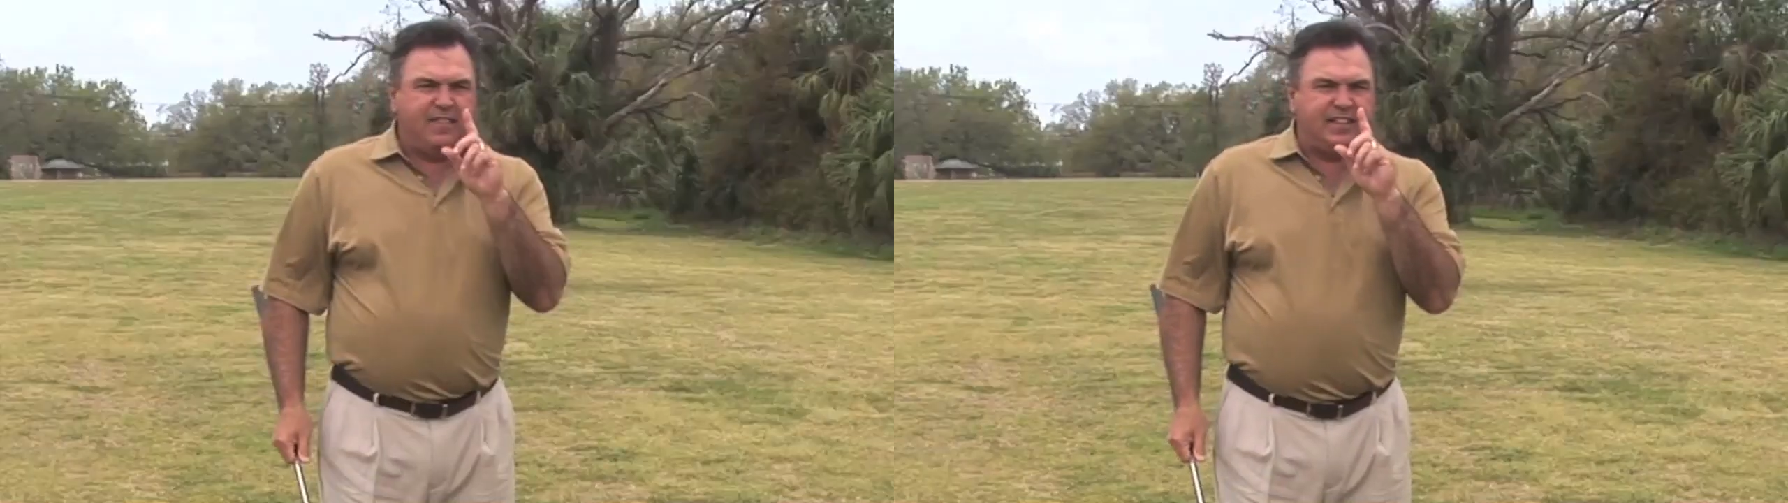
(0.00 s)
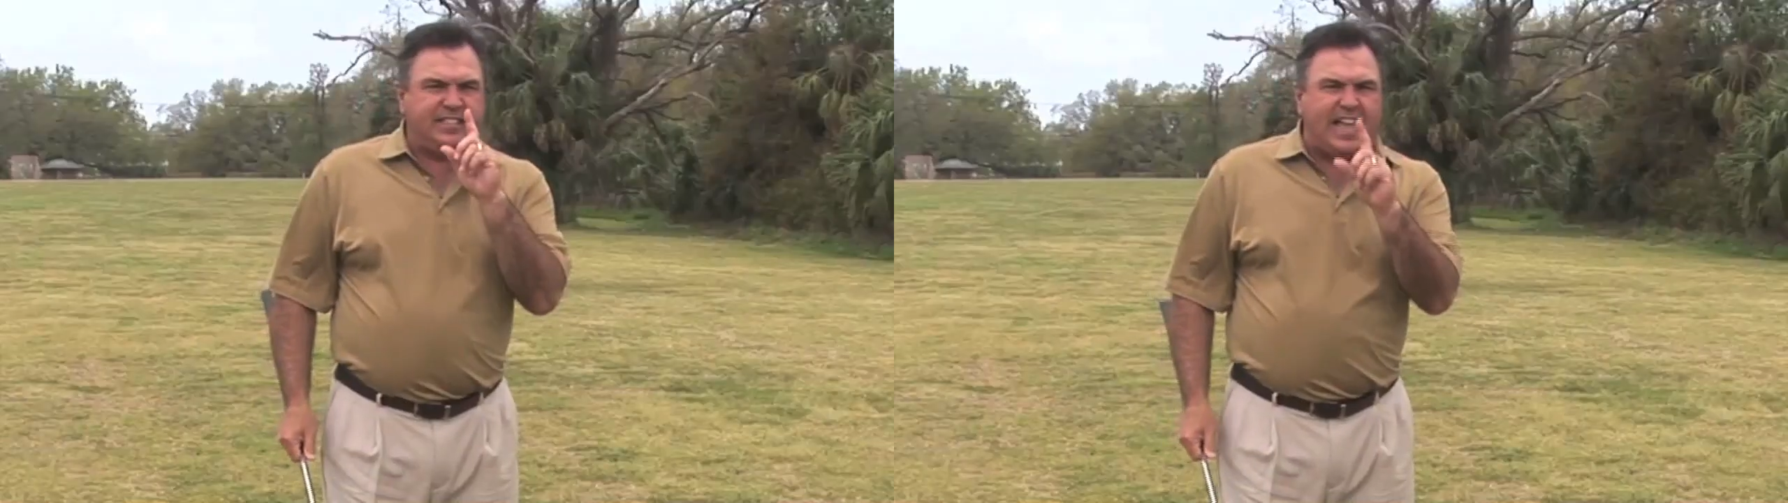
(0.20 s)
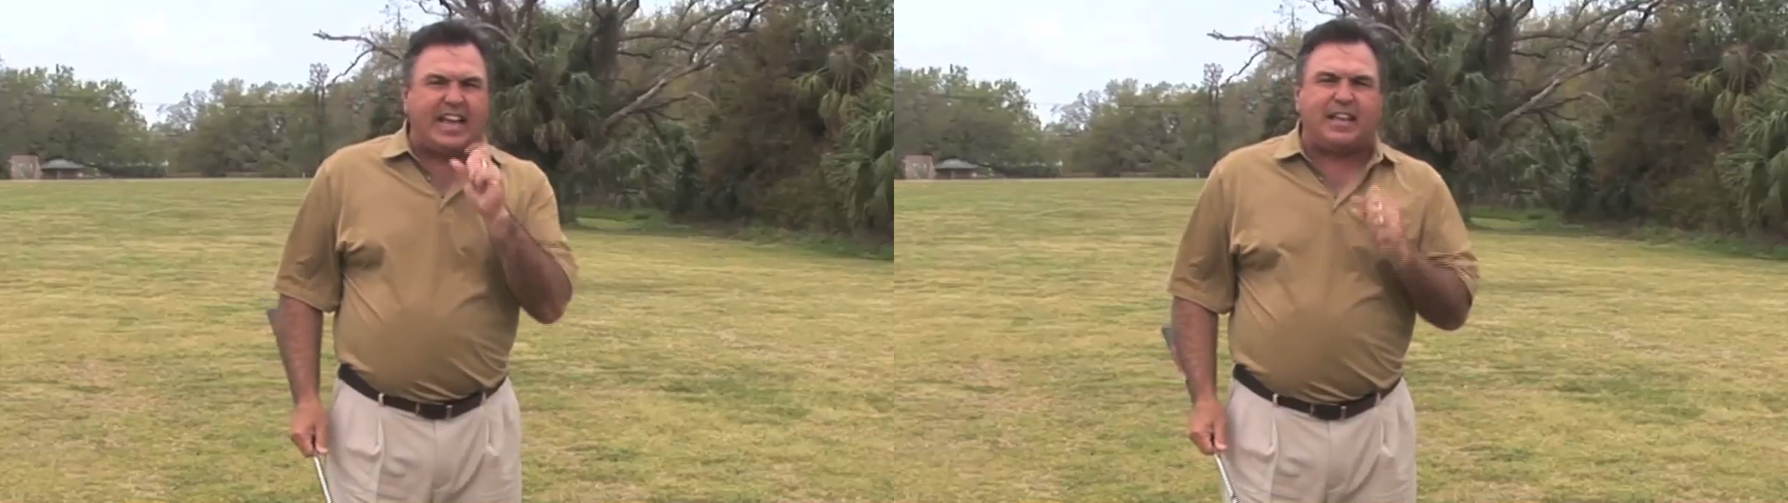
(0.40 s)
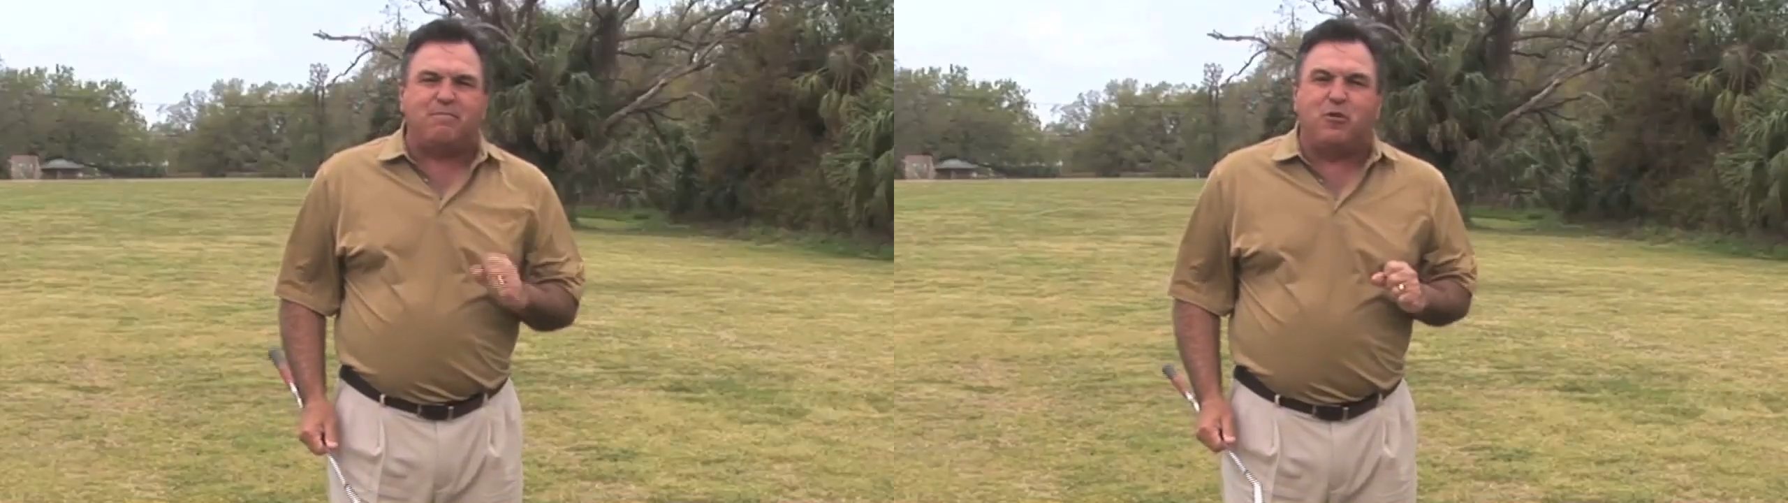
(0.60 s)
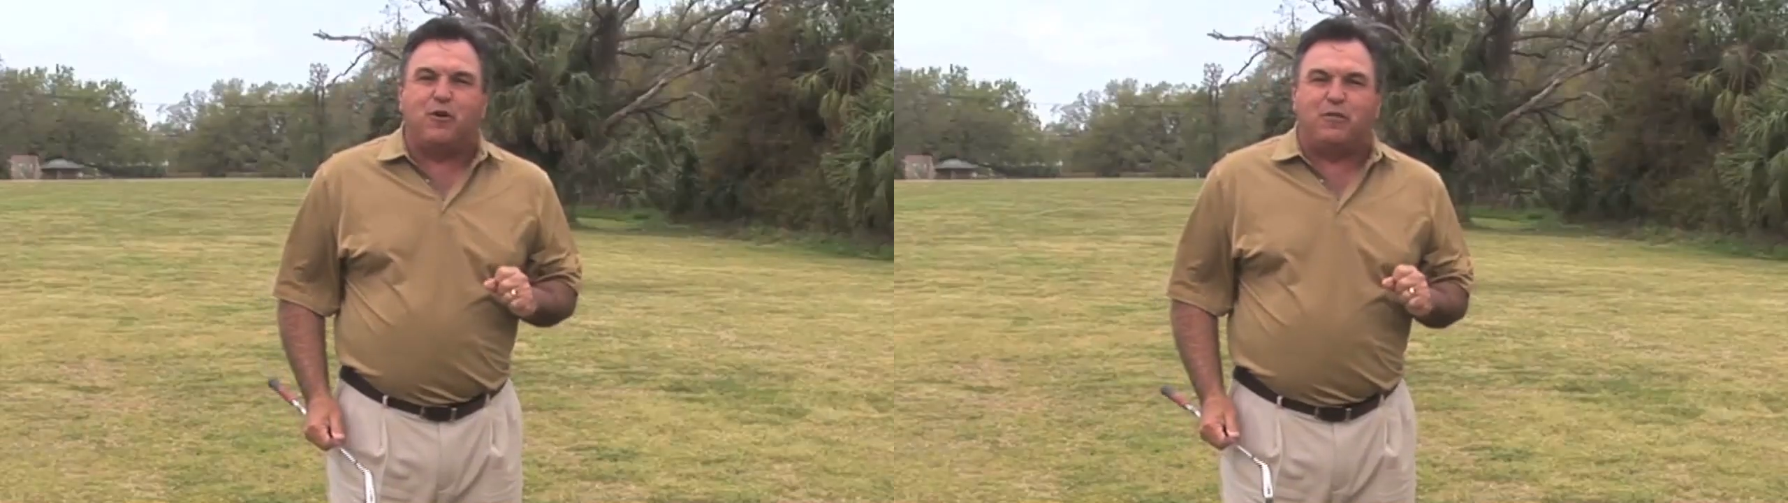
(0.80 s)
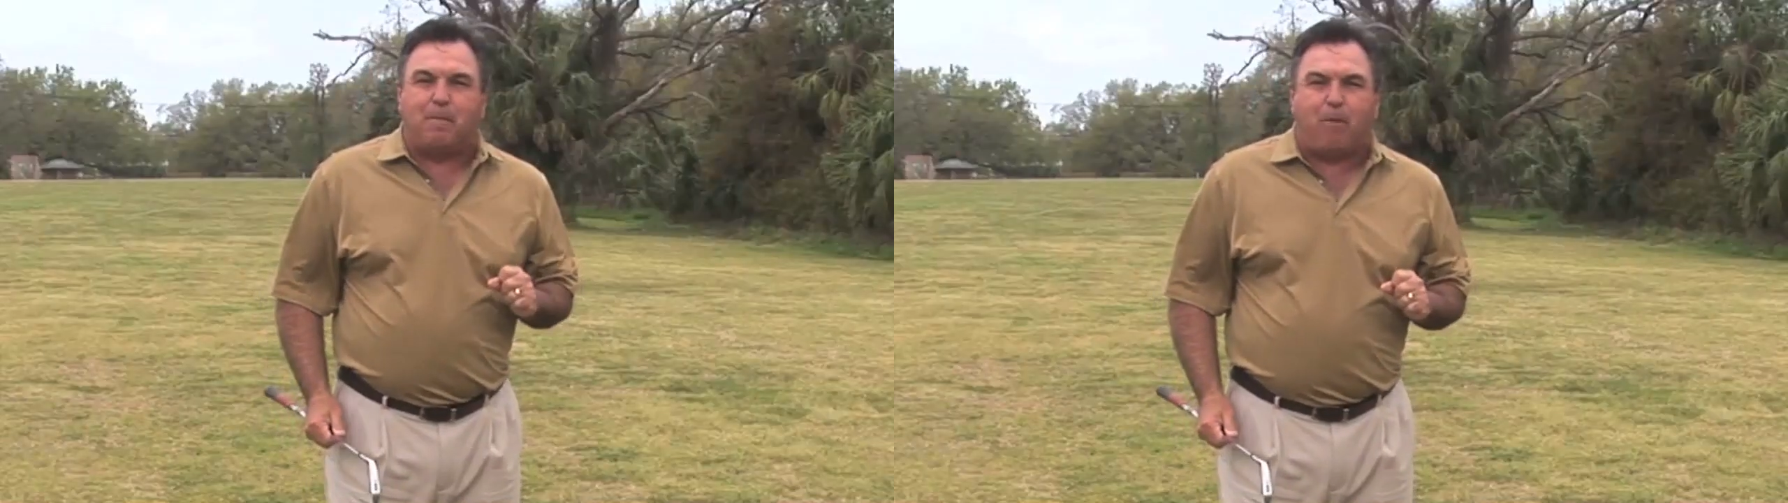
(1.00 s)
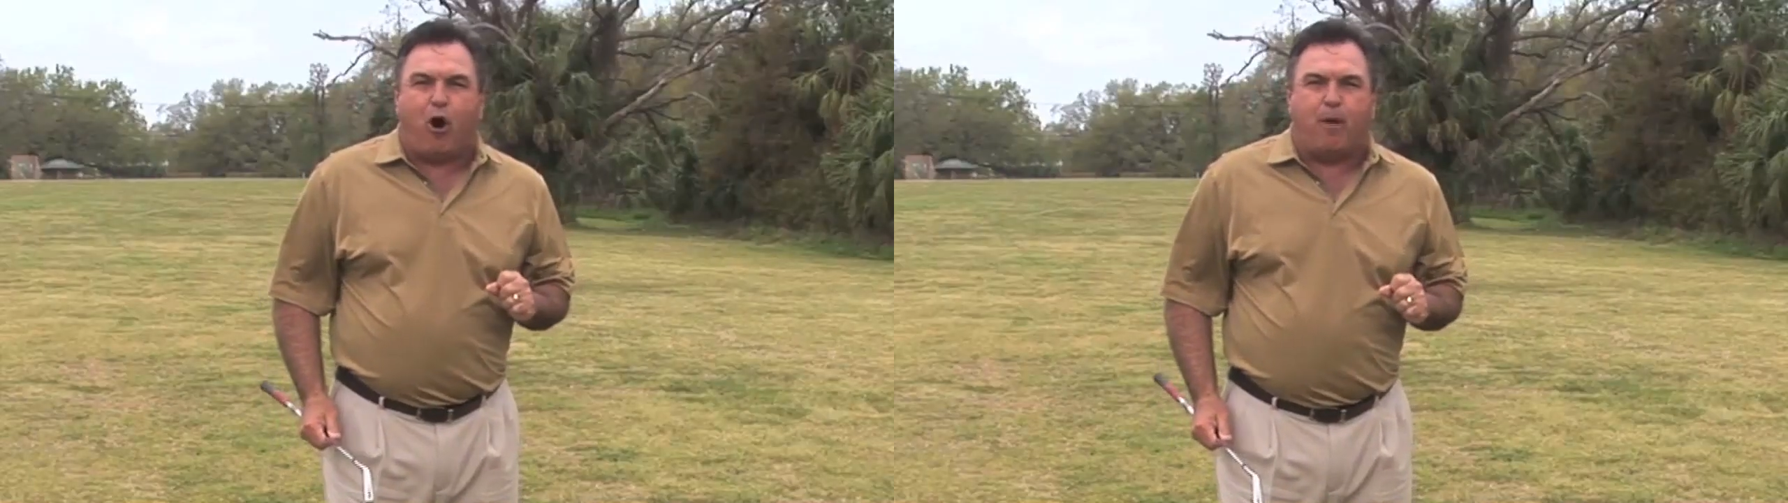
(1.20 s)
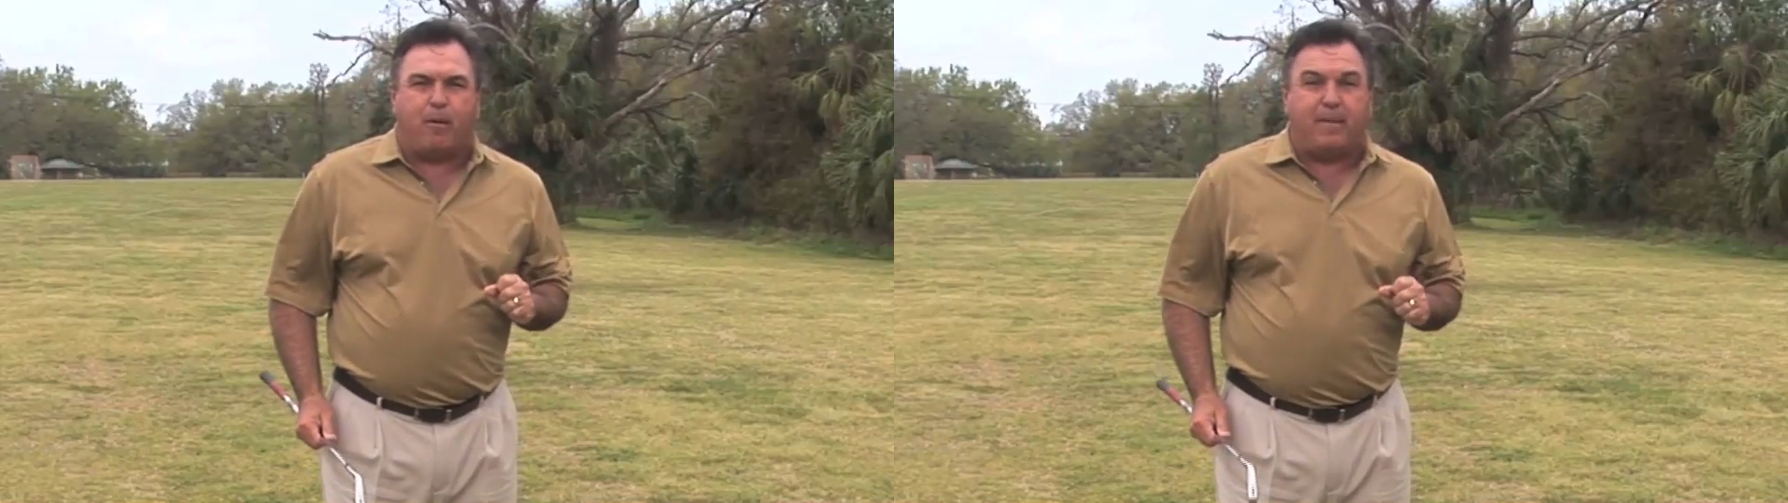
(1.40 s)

The second move that Palmer